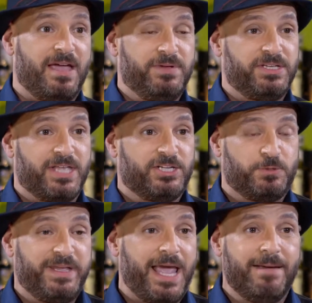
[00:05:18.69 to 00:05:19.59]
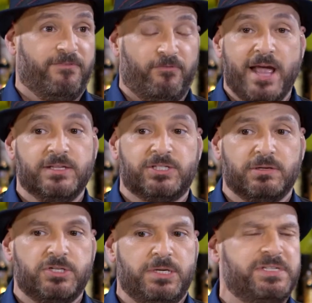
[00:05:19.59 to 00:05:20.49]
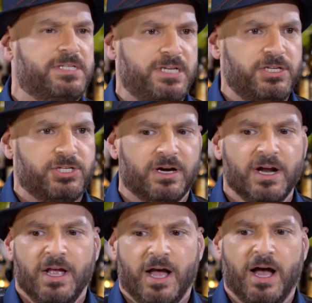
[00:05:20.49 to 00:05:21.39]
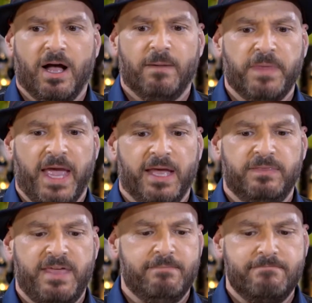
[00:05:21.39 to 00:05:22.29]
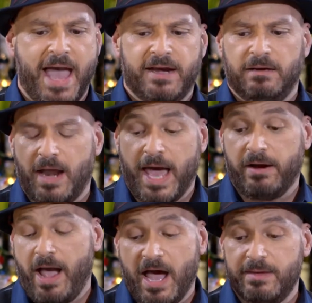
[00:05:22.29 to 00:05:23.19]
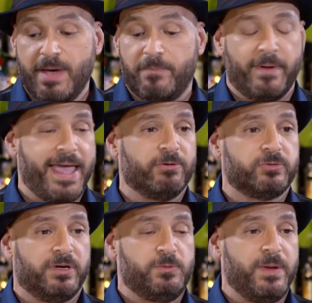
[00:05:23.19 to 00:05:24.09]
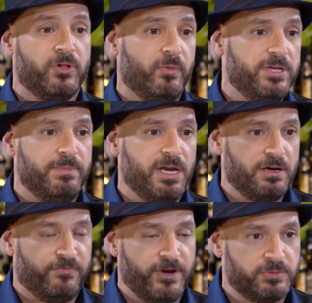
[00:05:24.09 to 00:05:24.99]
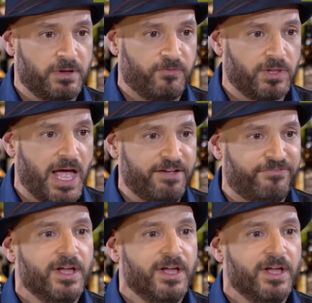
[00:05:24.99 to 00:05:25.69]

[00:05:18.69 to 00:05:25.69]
They, be, they just became friends. Through, she was a teacher um, and they met, I don't know how they met met, but my aunt was one of these people who, when you meet her, you're friends with her for life.